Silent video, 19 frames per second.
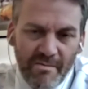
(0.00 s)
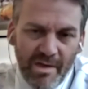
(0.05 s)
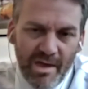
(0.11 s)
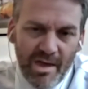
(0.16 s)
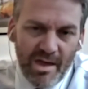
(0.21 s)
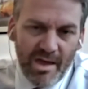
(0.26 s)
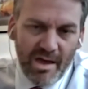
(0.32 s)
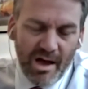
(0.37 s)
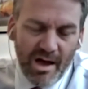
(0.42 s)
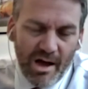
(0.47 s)

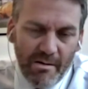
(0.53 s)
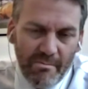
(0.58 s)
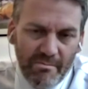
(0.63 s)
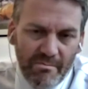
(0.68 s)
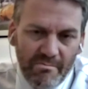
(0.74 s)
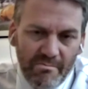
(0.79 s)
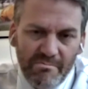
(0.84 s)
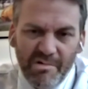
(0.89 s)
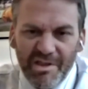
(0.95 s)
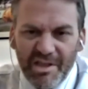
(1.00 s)

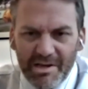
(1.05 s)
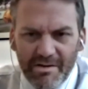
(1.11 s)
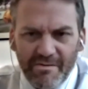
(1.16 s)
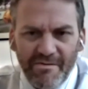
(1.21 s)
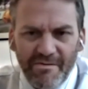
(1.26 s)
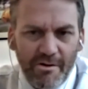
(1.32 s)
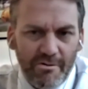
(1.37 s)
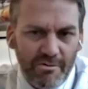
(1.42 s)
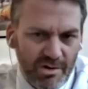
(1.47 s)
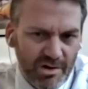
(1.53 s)
But there's a
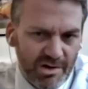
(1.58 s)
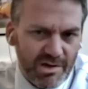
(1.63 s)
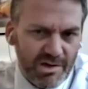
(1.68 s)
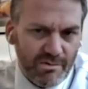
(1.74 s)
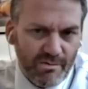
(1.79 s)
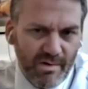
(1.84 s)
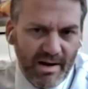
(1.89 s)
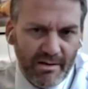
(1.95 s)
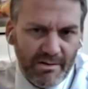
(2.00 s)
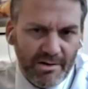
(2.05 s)
focus
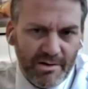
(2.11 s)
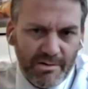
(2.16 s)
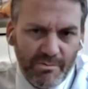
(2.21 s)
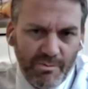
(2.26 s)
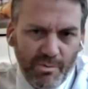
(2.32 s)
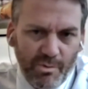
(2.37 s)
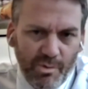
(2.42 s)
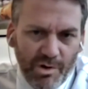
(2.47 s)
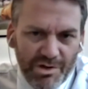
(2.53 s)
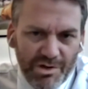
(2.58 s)
around
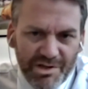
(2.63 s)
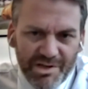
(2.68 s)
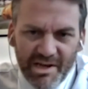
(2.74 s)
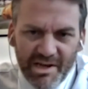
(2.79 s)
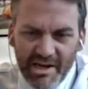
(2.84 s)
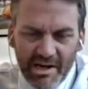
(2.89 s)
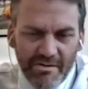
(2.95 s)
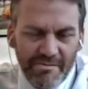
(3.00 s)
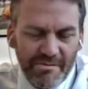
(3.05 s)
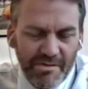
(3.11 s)
what's needed
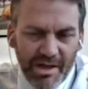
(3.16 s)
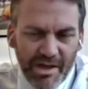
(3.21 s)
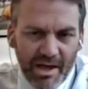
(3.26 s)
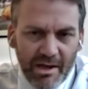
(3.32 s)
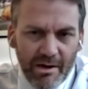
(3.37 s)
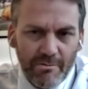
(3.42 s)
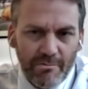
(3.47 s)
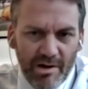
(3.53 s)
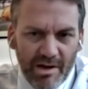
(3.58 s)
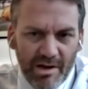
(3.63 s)
for their
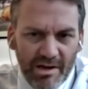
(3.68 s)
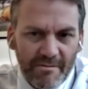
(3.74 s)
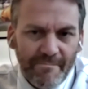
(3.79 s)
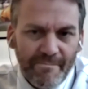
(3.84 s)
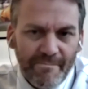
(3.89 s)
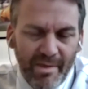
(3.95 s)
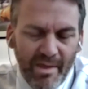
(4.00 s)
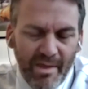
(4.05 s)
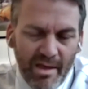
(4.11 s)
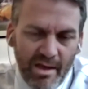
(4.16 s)
career.
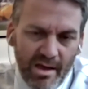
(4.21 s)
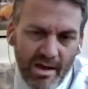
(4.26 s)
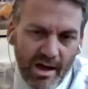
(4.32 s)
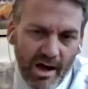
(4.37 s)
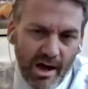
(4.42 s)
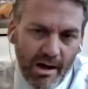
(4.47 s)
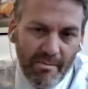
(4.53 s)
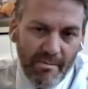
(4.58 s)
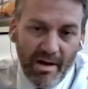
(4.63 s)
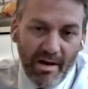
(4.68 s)

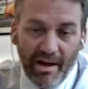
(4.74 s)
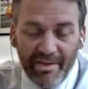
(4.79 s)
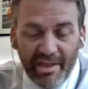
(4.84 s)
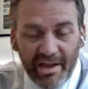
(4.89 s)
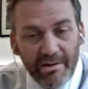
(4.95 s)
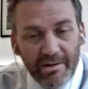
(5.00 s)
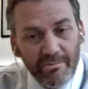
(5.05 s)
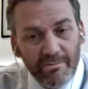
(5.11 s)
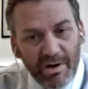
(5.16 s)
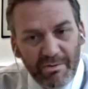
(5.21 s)
And then
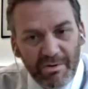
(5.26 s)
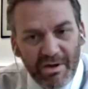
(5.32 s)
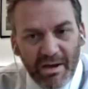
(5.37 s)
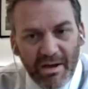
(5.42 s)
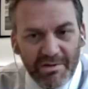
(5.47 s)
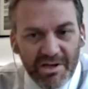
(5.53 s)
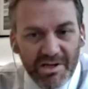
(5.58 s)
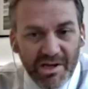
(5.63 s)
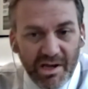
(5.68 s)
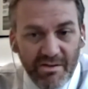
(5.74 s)
when we come to
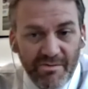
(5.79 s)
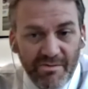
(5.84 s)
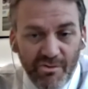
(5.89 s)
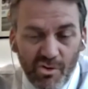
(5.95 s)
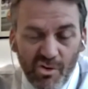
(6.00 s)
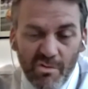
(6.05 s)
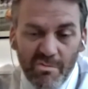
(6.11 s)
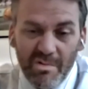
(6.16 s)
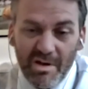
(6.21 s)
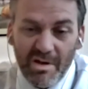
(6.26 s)
sixth
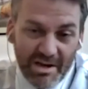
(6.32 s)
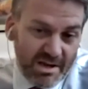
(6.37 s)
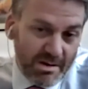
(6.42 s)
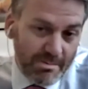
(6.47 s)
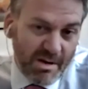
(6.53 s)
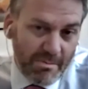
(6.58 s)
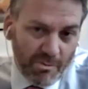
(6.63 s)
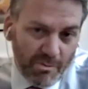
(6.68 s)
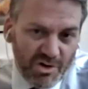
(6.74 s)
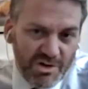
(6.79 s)
form, it's a bit
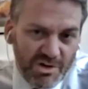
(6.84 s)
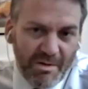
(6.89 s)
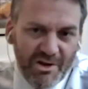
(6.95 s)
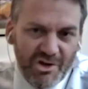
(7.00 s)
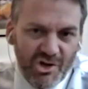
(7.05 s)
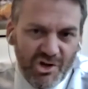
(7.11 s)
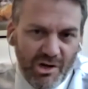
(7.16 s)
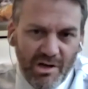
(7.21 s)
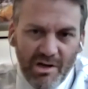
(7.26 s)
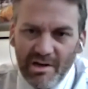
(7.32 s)
more
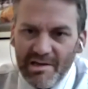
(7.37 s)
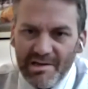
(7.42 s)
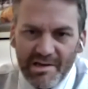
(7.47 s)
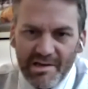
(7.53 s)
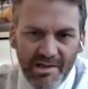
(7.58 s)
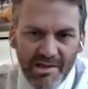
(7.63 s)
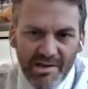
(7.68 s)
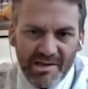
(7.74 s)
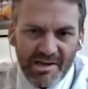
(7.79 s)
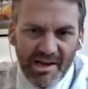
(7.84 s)
specialised in the
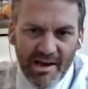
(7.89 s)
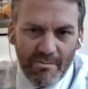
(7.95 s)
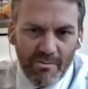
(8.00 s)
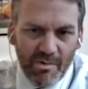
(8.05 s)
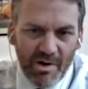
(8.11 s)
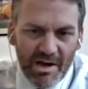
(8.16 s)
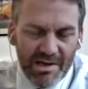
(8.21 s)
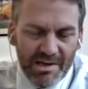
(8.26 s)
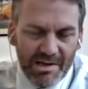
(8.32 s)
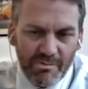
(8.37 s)
same way
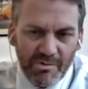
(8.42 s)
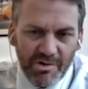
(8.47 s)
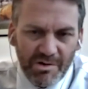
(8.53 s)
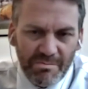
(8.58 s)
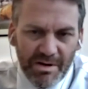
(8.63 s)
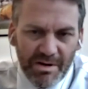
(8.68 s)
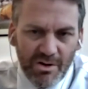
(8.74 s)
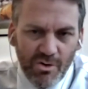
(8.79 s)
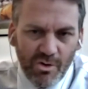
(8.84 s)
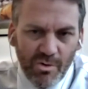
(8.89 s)
as it would be
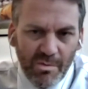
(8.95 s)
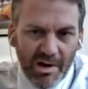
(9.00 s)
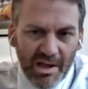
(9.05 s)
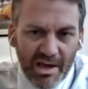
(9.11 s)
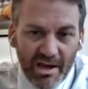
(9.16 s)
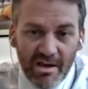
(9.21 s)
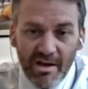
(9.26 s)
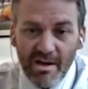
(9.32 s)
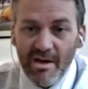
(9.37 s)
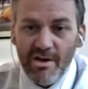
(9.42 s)
normally.
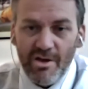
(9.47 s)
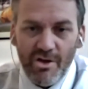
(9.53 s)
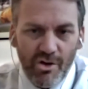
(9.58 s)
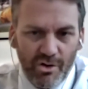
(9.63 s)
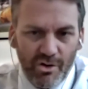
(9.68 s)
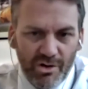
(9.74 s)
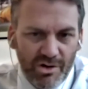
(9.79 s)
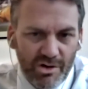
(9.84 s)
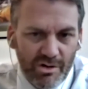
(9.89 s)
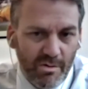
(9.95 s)
You can
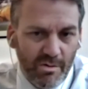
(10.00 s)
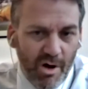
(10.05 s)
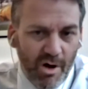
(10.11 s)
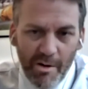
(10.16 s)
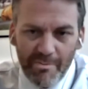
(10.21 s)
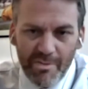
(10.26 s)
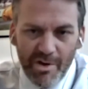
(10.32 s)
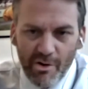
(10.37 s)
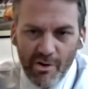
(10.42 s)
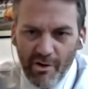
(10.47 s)
do a
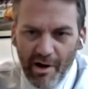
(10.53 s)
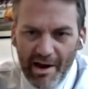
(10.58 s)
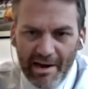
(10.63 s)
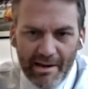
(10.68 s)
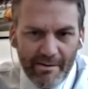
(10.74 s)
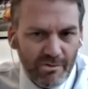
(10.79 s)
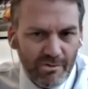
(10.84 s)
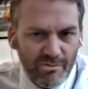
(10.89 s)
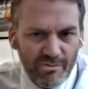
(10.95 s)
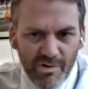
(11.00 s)
pure A-level
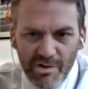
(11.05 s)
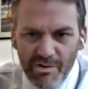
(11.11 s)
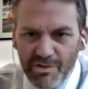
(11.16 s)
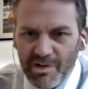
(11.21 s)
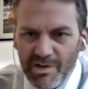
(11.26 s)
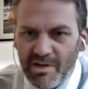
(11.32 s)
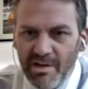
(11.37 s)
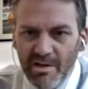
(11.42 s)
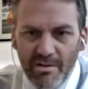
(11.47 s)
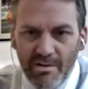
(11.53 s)
route,
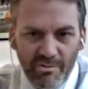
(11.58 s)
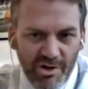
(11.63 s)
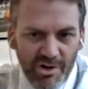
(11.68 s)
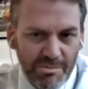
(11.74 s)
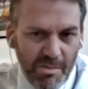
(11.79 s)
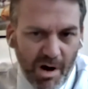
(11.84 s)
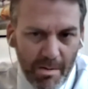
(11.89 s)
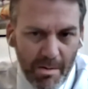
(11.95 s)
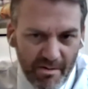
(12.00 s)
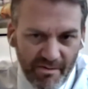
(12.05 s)
which
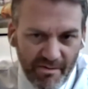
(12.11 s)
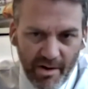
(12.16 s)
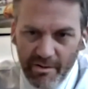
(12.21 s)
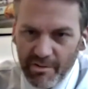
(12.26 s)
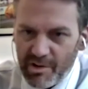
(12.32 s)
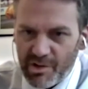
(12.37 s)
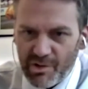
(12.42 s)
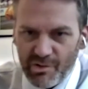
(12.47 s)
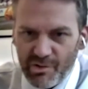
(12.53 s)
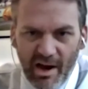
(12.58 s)
might be
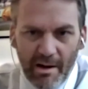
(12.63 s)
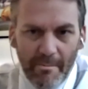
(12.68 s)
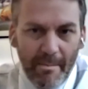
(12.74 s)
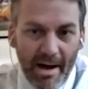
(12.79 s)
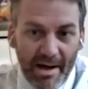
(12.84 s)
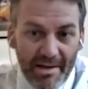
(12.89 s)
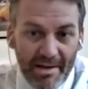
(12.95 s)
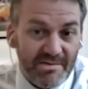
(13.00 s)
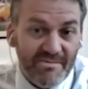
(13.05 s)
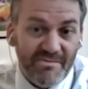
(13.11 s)
focused around
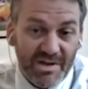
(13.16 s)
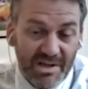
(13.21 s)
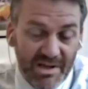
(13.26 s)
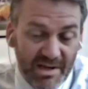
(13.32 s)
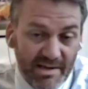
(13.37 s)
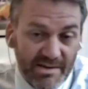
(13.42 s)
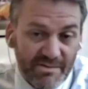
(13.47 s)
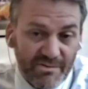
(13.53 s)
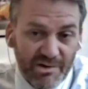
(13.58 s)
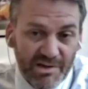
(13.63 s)
maths and physics,
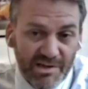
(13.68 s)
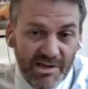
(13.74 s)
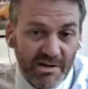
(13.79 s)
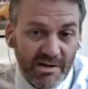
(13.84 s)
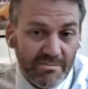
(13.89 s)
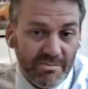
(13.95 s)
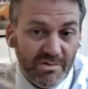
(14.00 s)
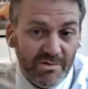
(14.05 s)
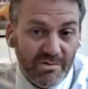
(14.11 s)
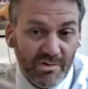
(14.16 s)
for
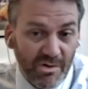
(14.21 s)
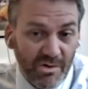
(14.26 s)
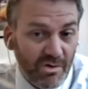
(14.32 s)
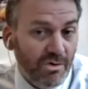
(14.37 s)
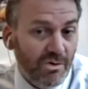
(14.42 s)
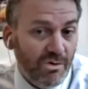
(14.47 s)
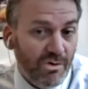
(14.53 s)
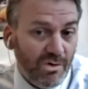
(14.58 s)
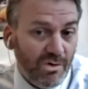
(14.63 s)
example, or